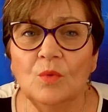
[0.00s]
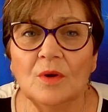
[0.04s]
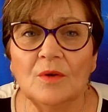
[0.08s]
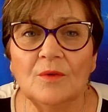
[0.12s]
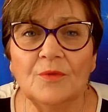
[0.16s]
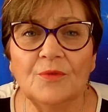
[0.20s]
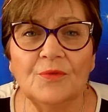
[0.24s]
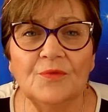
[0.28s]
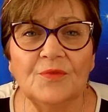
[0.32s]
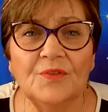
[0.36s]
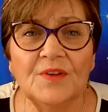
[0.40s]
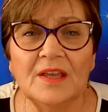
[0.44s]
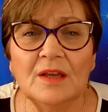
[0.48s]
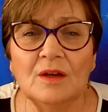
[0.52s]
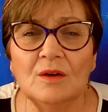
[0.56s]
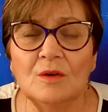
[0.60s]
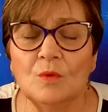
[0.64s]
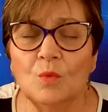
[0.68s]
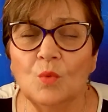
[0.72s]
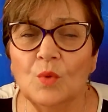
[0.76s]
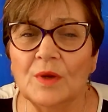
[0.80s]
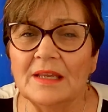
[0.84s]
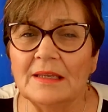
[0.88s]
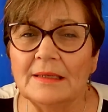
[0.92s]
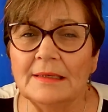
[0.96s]

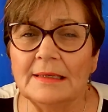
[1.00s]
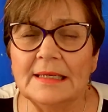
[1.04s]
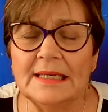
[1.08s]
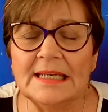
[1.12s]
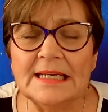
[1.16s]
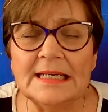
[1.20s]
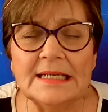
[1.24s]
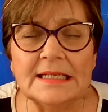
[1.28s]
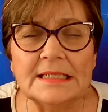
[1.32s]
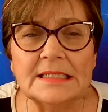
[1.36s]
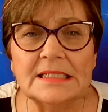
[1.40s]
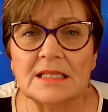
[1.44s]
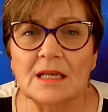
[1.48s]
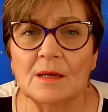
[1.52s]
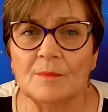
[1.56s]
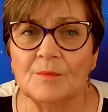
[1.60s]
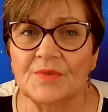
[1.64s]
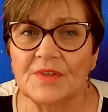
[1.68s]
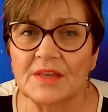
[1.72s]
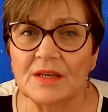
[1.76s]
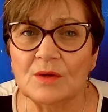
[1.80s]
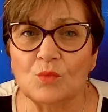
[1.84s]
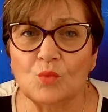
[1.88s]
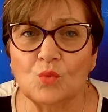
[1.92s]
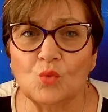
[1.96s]
feel we need
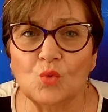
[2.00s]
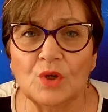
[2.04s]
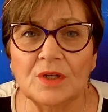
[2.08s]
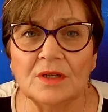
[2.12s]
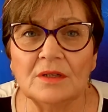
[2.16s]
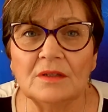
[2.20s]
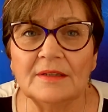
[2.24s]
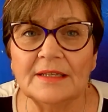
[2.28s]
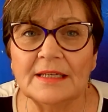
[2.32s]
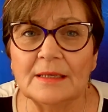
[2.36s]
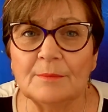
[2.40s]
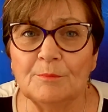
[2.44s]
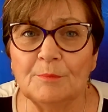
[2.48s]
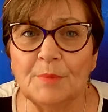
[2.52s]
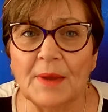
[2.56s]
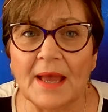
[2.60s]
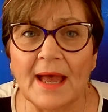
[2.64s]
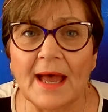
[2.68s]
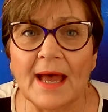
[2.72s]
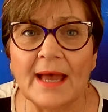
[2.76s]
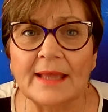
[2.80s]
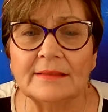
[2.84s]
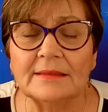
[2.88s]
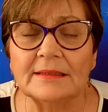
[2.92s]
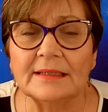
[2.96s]
something really
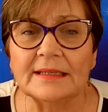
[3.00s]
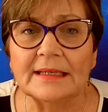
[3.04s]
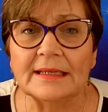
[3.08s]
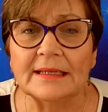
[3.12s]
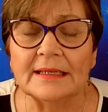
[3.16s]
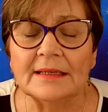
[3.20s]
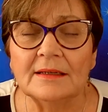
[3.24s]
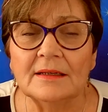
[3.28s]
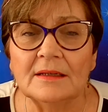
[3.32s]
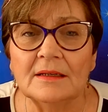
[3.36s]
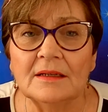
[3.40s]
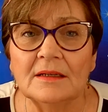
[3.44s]
badly